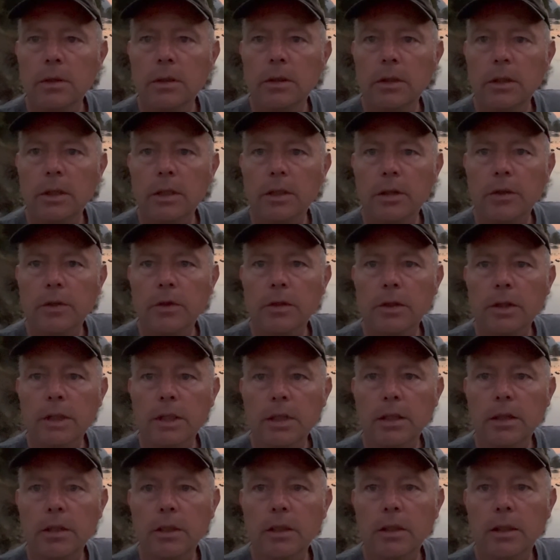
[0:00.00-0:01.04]
here
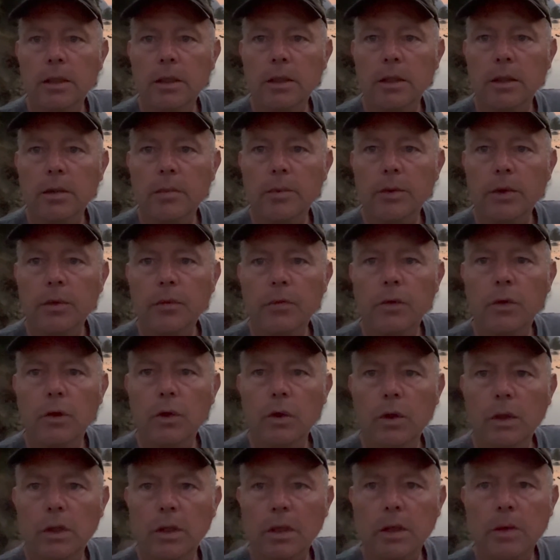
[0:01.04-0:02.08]
in beautiful
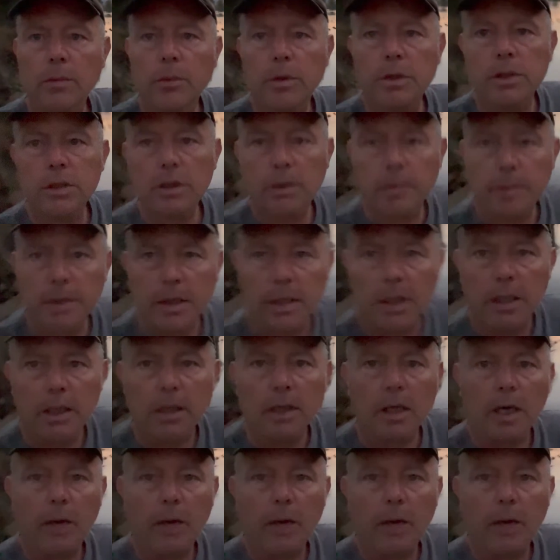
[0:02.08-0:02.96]
Okanagan, British Columbia, Canada.